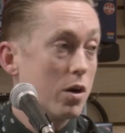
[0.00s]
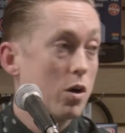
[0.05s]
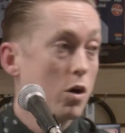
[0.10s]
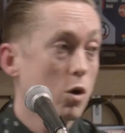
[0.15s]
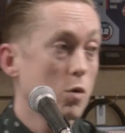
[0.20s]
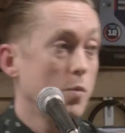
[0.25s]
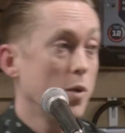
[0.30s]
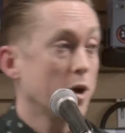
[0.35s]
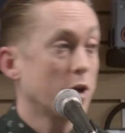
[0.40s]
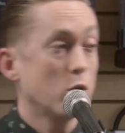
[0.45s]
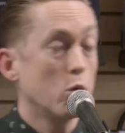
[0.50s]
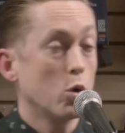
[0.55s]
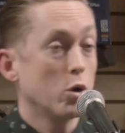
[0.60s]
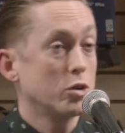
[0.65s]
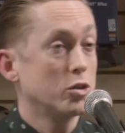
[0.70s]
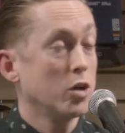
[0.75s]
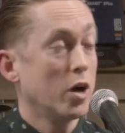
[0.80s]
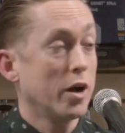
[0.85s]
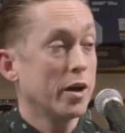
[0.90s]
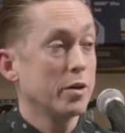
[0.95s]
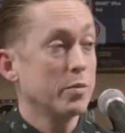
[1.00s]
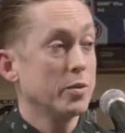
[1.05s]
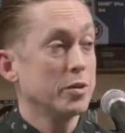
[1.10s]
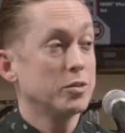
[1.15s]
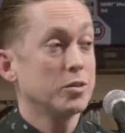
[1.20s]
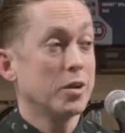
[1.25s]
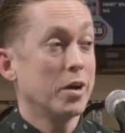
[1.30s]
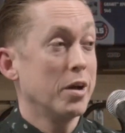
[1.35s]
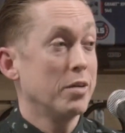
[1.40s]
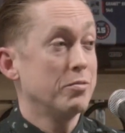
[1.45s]
On my court
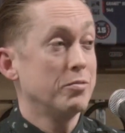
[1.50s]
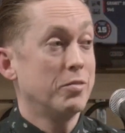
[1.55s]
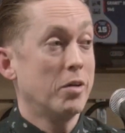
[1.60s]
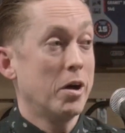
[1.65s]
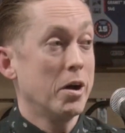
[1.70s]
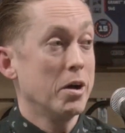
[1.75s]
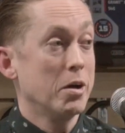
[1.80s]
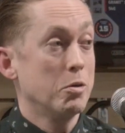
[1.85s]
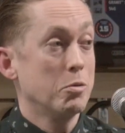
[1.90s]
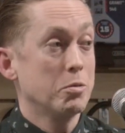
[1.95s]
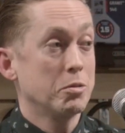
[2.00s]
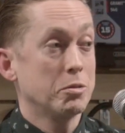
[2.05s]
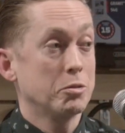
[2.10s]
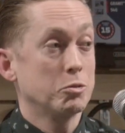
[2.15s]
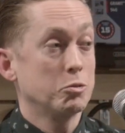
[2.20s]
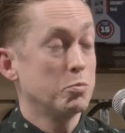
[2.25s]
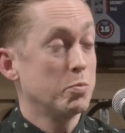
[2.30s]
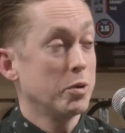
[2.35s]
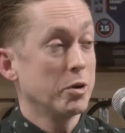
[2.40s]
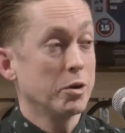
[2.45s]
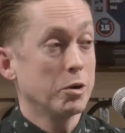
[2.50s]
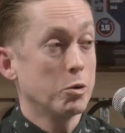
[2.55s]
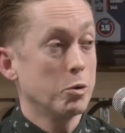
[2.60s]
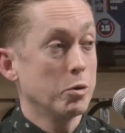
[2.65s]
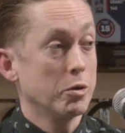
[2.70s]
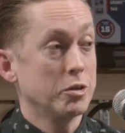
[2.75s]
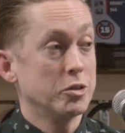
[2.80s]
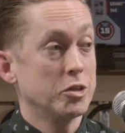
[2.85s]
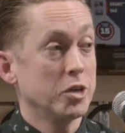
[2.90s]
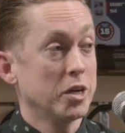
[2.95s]
documents that I file with the Superior
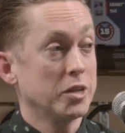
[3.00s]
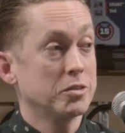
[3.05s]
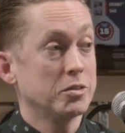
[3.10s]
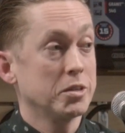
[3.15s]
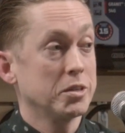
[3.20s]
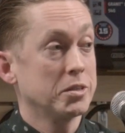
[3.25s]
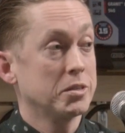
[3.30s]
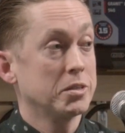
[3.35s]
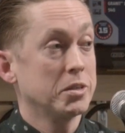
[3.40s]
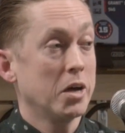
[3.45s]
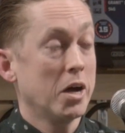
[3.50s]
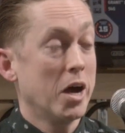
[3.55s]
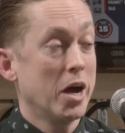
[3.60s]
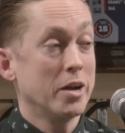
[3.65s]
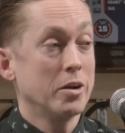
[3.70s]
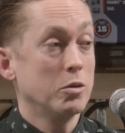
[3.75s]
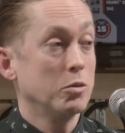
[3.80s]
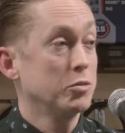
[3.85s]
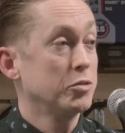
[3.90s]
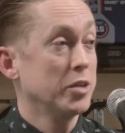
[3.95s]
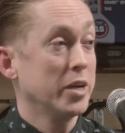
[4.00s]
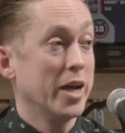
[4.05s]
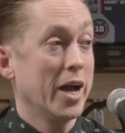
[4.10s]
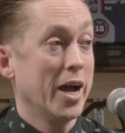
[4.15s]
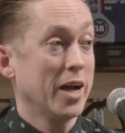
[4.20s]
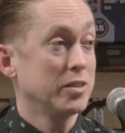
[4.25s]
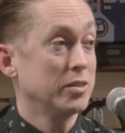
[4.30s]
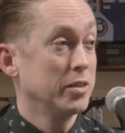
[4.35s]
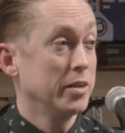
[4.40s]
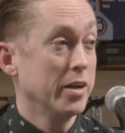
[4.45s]
Court of Justice, I don't say
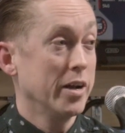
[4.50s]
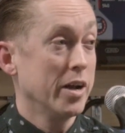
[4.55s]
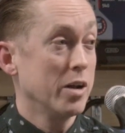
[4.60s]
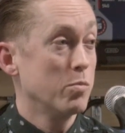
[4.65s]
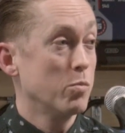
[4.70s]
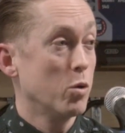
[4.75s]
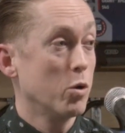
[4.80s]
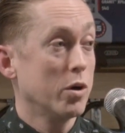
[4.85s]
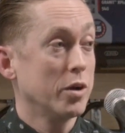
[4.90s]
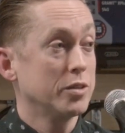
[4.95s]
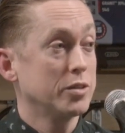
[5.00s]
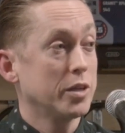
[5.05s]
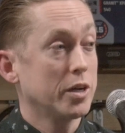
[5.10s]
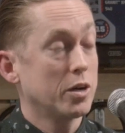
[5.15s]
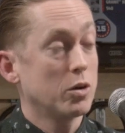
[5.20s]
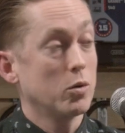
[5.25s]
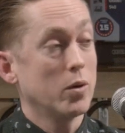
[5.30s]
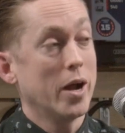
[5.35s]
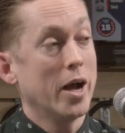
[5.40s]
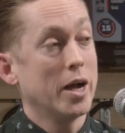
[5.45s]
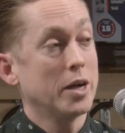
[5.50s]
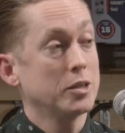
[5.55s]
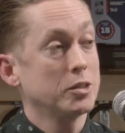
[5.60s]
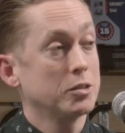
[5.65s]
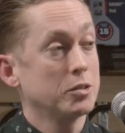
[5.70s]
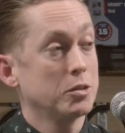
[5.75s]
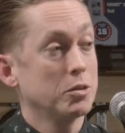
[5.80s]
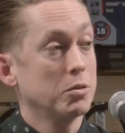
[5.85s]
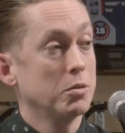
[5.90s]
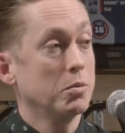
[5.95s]
accident anymore, I say crash,
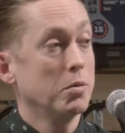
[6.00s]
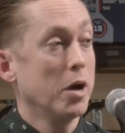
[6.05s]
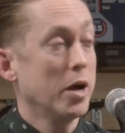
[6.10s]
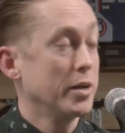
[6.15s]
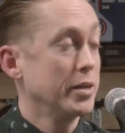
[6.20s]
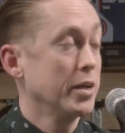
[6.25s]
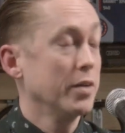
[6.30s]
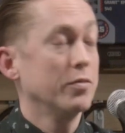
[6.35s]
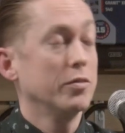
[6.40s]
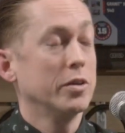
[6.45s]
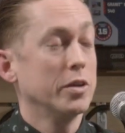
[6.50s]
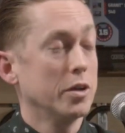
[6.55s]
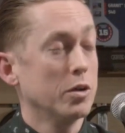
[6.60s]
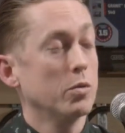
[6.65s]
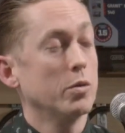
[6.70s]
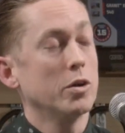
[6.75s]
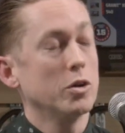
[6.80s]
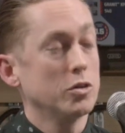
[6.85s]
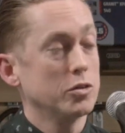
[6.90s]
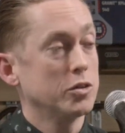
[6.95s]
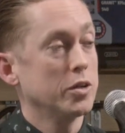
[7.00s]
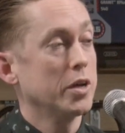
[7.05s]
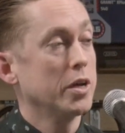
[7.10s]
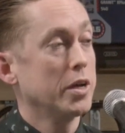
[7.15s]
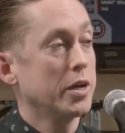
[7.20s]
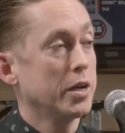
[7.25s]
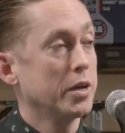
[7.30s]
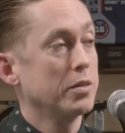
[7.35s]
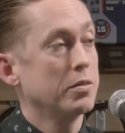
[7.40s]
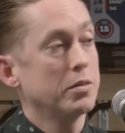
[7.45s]
so I definitely hear what you're
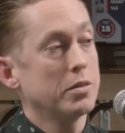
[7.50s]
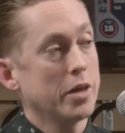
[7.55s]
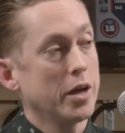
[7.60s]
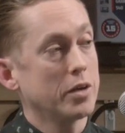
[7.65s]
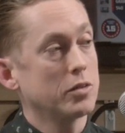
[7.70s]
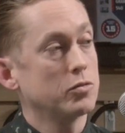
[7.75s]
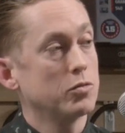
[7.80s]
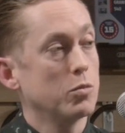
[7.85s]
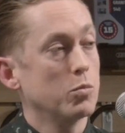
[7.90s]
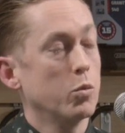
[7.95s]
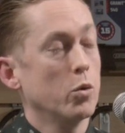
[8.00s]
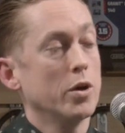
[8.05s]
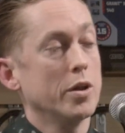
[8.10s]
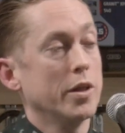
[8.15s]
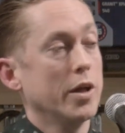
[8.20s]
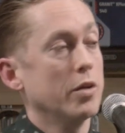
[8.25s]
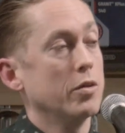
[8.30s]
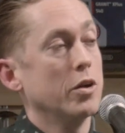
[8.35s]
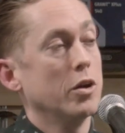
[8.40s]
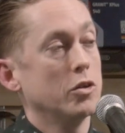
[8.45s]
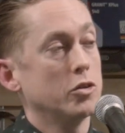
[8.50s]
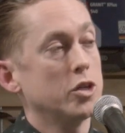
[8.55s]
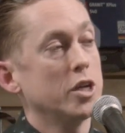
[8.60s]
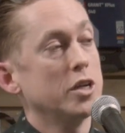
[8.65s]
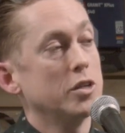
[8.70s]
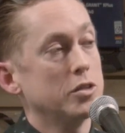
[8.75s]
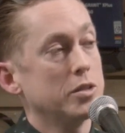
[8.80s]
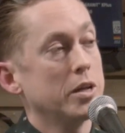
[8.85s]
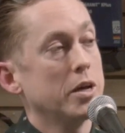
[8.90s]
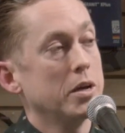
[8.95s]
saying, and thanks for pointing that out, and I'll
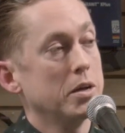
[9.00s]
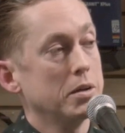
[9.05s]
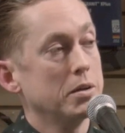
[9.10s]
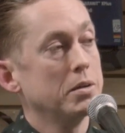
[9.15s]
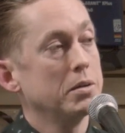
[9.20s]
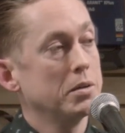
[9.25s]
change that.